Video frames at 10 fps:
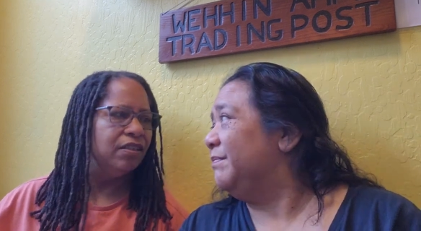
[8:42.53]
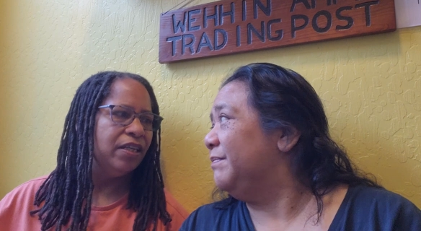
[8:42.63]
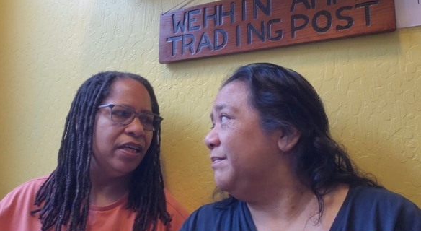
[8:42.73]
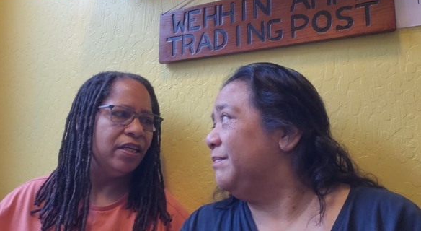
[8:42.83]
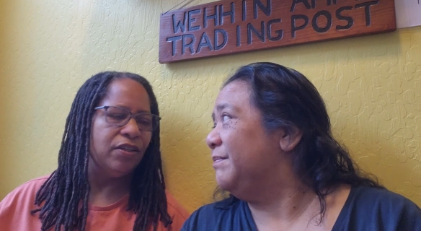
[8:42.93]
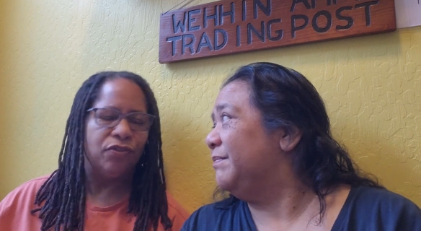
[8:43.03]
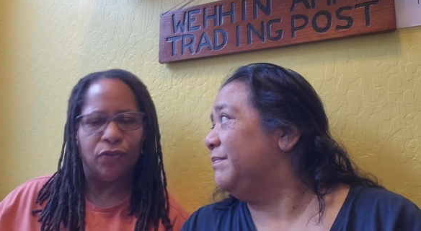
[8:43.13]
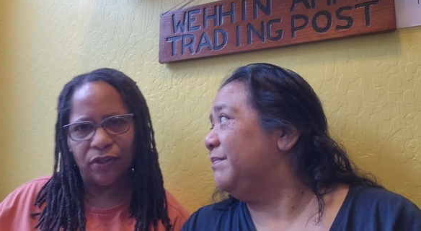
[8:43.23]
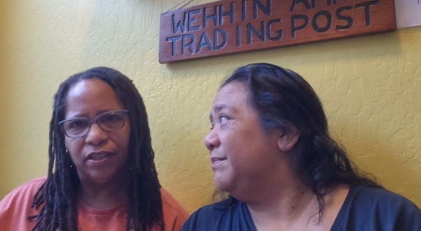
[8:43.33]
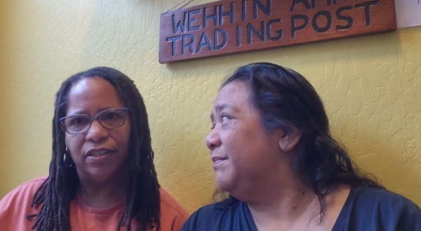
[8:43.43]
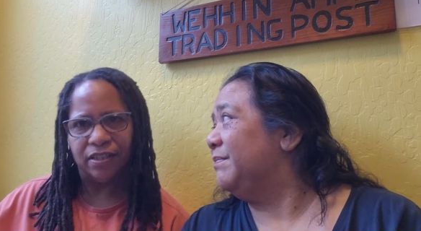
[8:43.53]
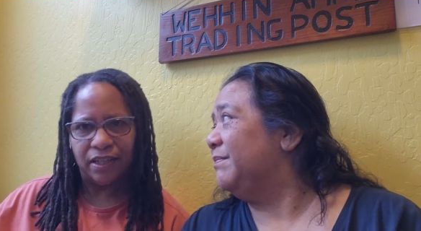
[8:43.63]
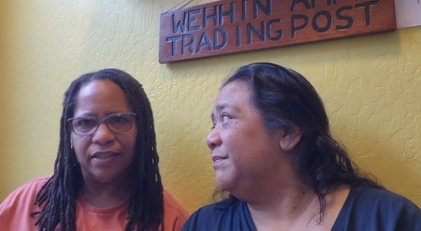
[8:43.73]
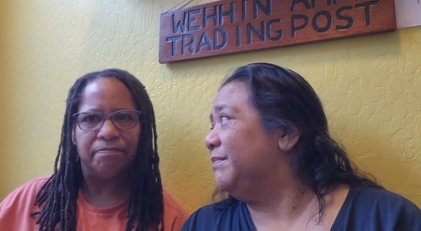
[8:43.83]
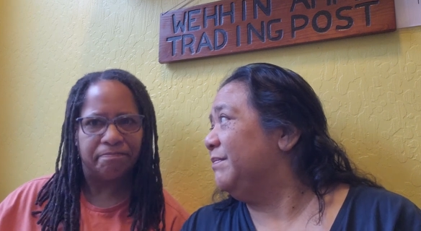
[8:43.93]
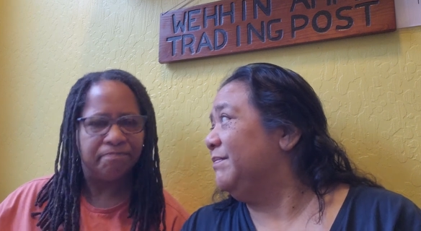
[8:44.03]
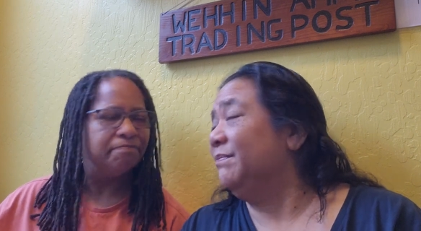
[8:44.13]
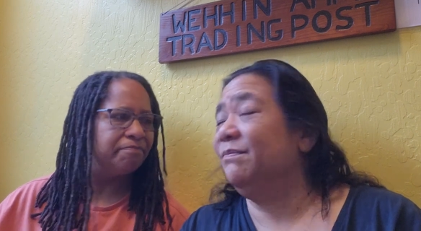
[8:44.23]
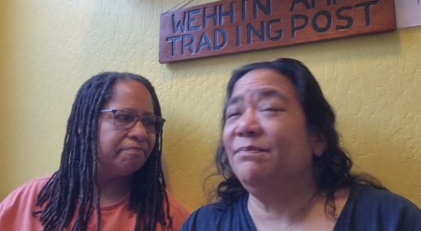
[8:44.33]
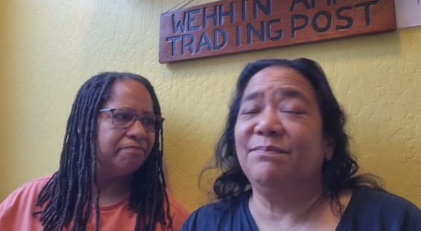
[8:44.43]
Speaker 1: taking control of this thing.
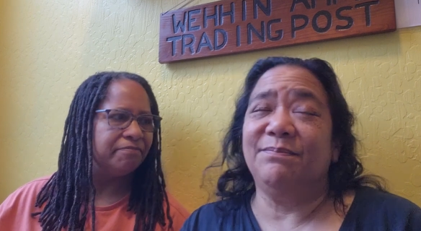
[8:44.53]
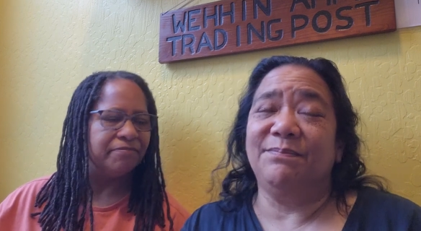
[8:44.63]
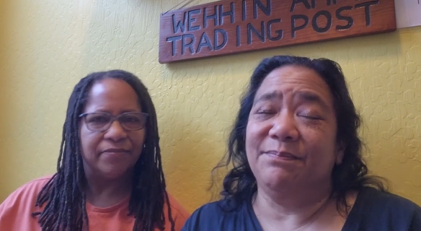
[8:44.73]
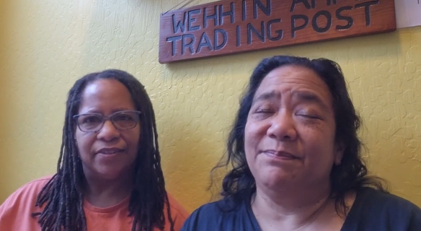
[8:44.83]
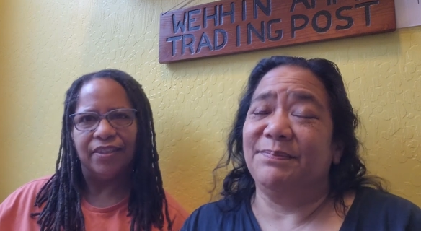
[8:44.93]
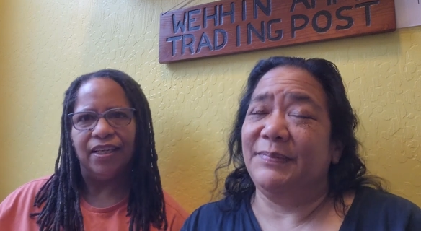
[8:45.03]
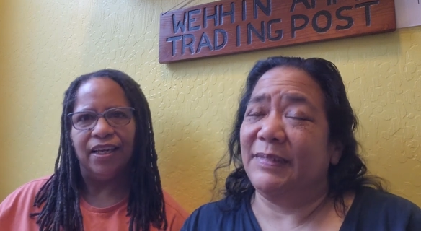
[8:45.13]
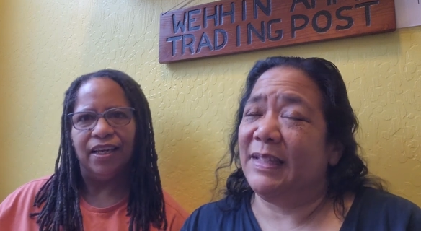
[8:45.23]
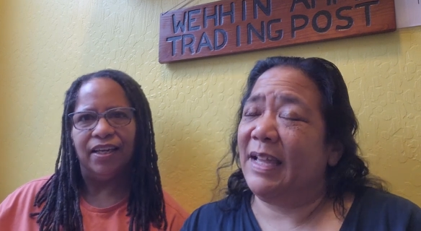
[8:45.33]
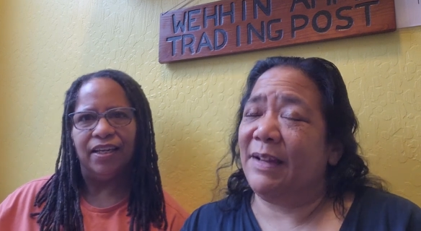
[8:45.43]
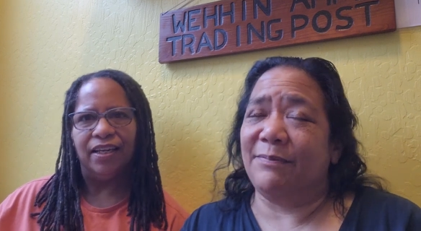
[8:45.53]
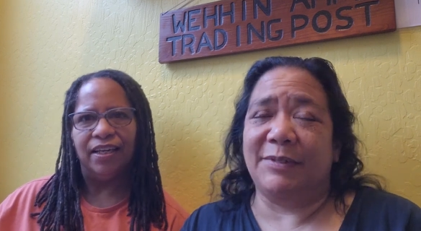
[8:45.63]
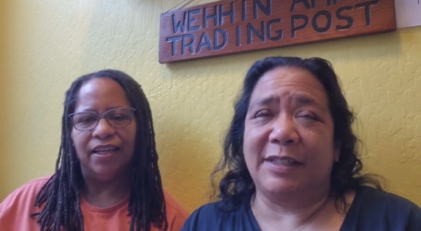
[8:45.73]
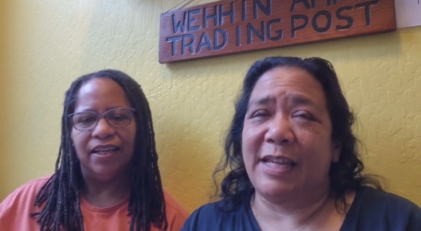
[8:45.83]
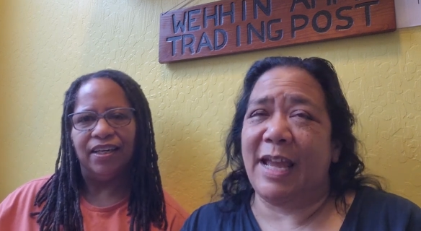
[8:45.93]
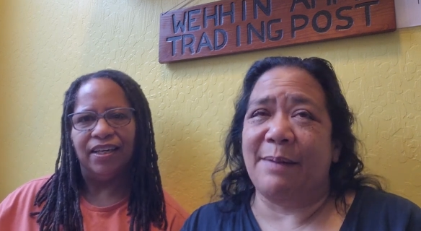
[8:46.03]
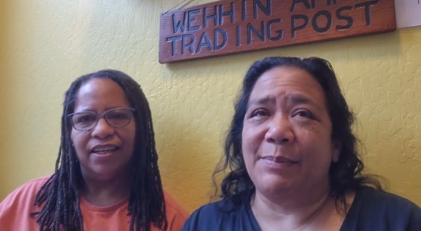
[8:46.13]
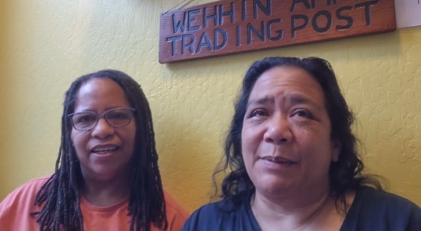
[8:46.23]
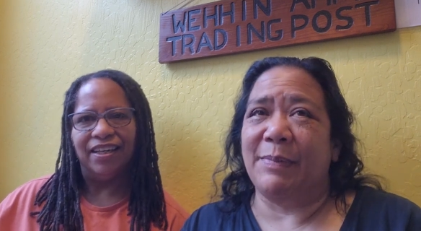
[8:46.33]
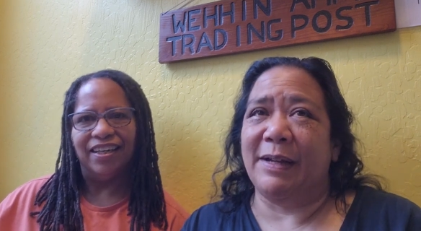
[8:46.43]
Mm-hmm. Yeah, I'm really
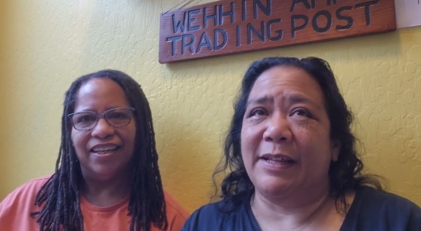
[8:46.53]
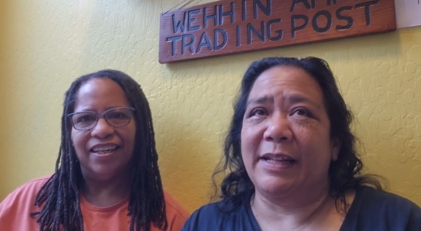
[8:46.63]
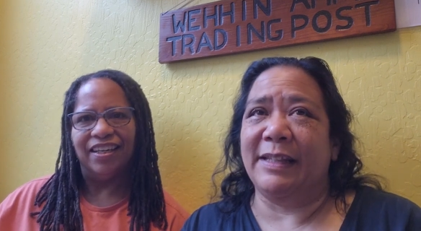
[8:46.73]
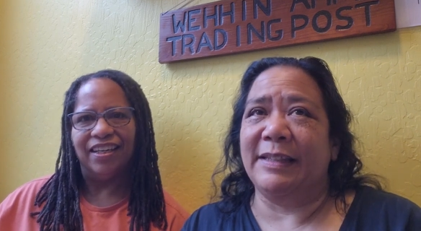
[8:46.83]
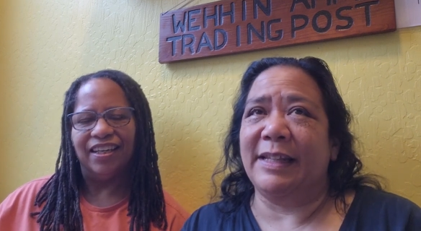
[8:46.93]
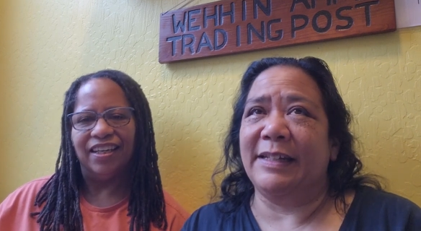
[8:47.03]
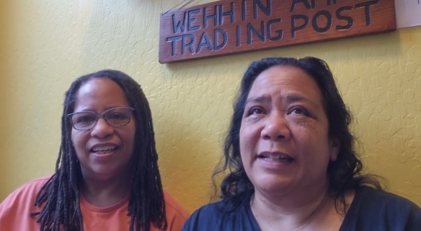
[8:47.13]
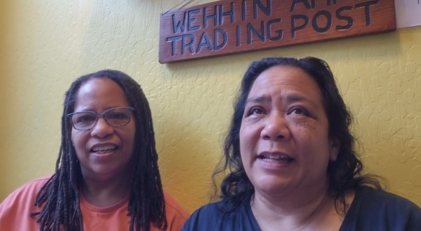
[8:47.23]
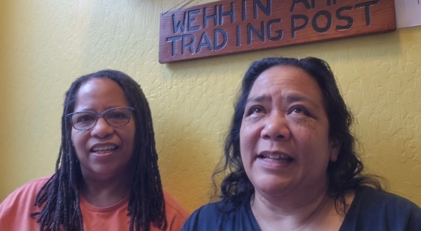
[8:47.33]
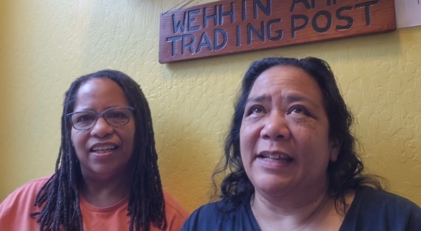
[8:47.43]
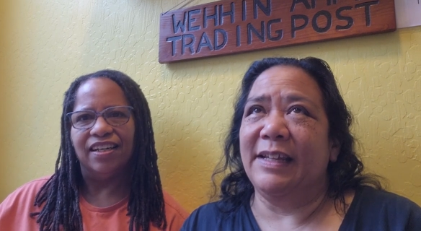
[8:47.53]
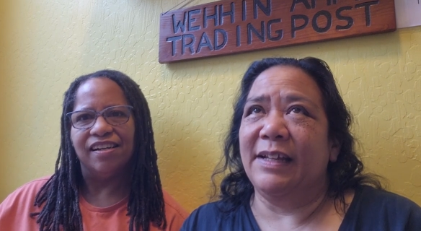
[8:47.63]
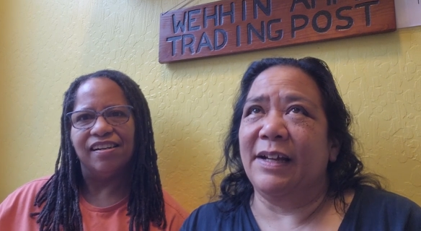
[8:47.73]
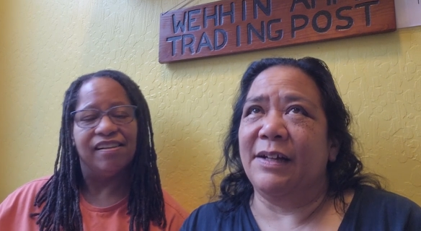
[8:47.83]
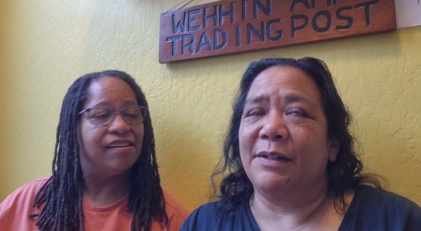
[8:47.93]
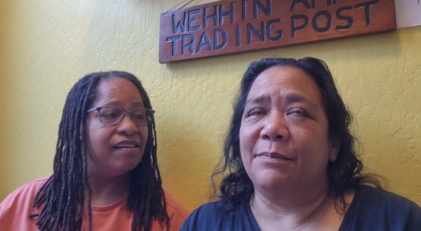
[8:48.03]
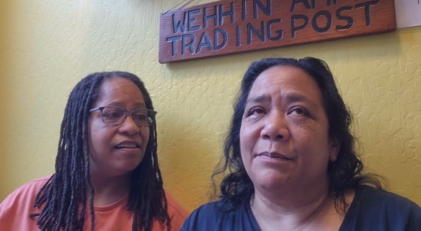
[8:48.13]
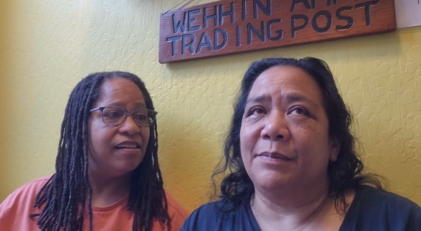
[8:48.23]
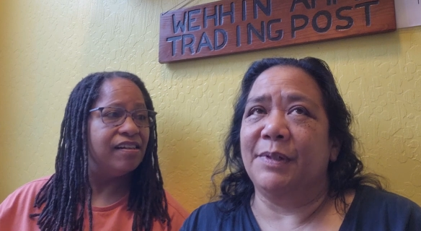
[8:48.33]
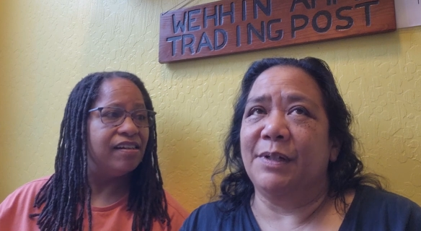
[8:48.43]
happy about it. And then um,
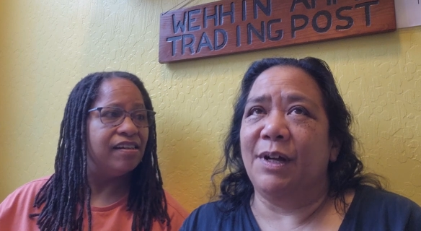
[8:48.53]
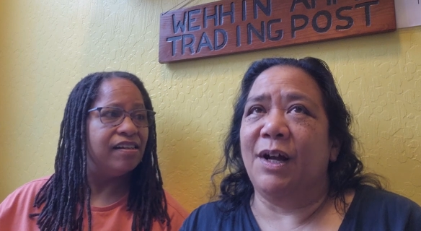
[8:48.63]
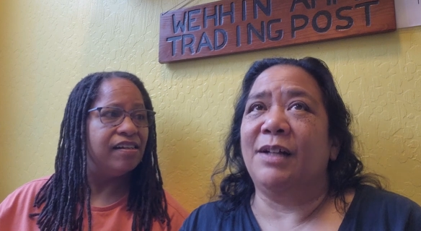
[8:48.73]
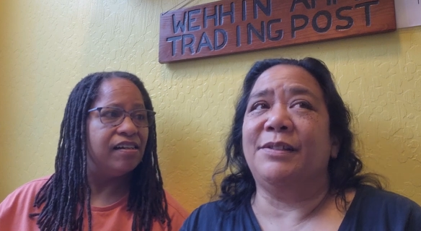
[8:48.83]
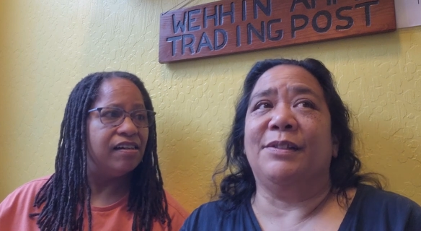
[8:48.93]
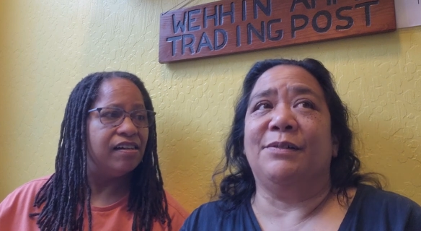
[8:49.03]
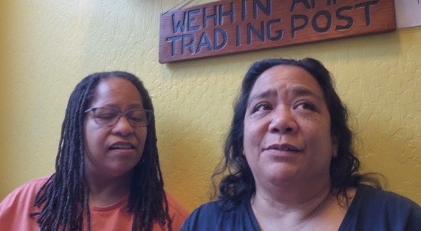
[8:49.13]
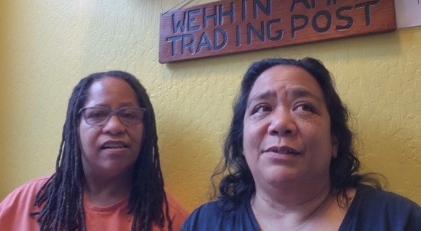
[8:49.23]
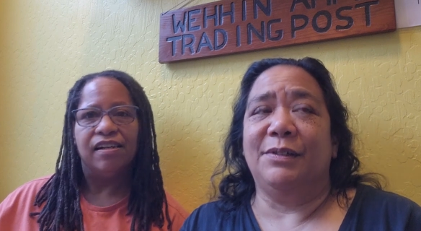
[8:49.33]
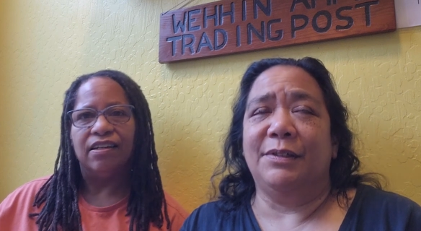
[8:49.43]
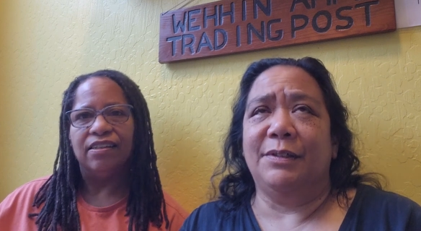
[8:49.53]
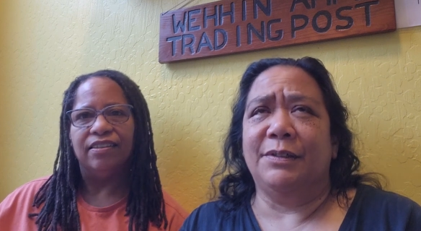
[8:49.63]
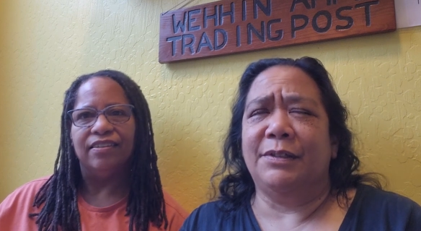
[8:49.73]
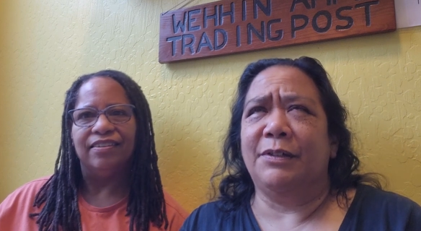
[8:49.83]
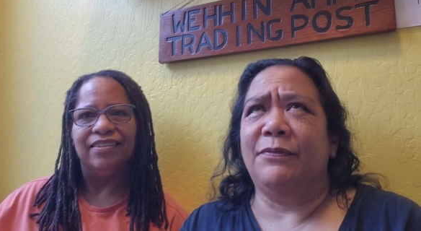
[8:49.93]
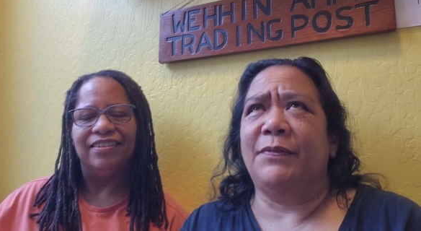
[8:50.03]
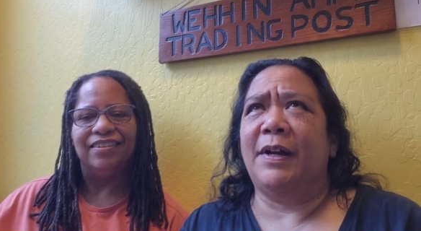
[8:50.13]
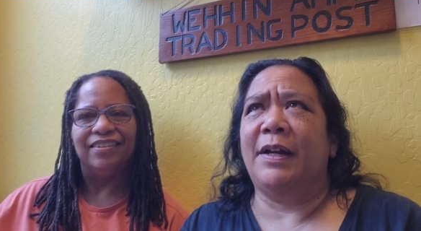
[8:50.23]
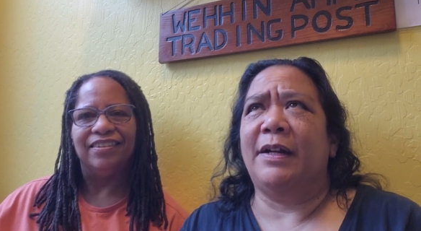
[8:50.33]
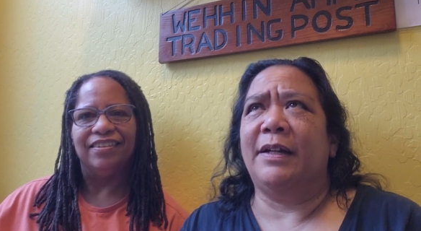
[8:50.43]
also, so
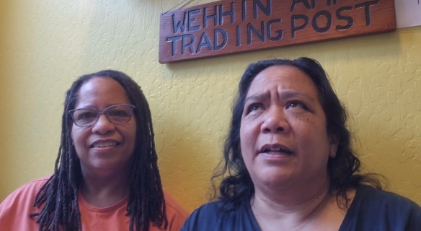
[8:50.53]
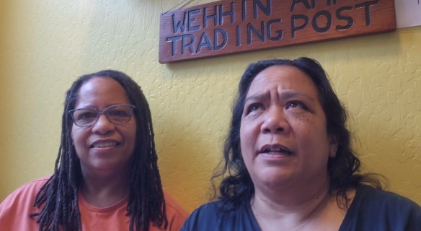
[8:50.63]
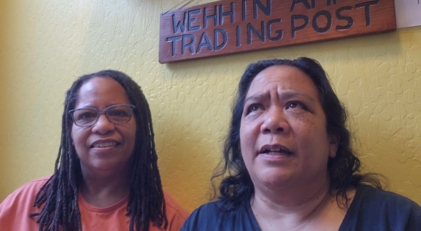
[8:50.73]
far